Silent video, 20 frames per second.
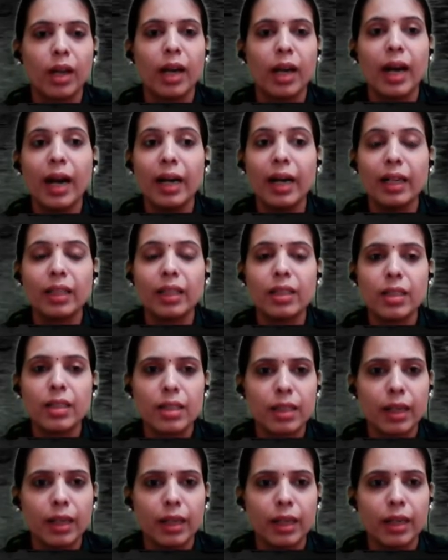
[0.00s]
And this
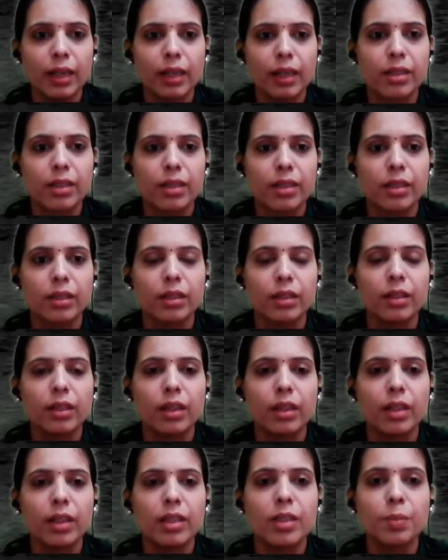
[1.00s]
conductor
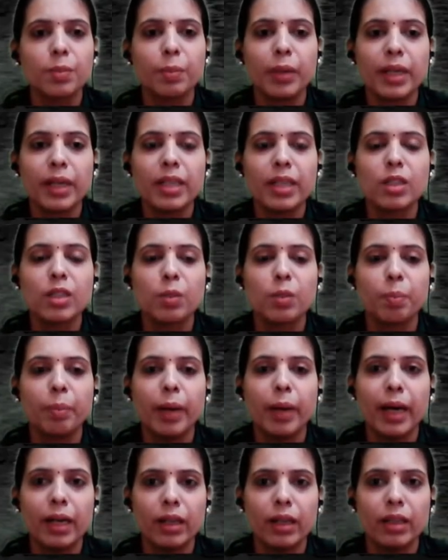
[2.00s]
is placed
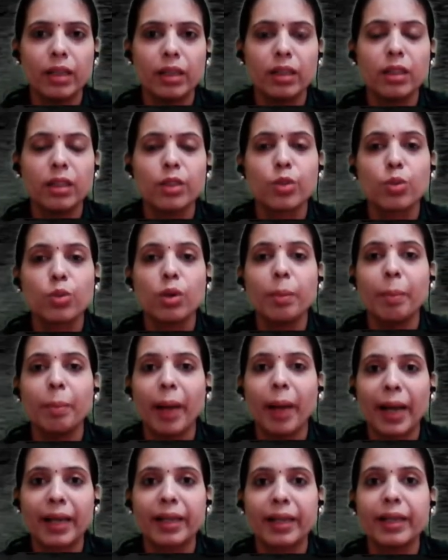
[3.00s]
parallel to a
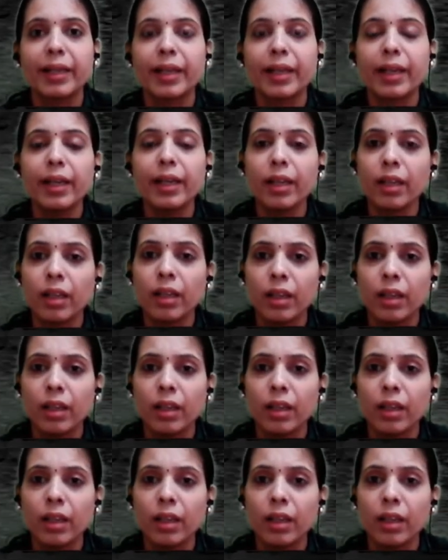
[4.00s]
magnetic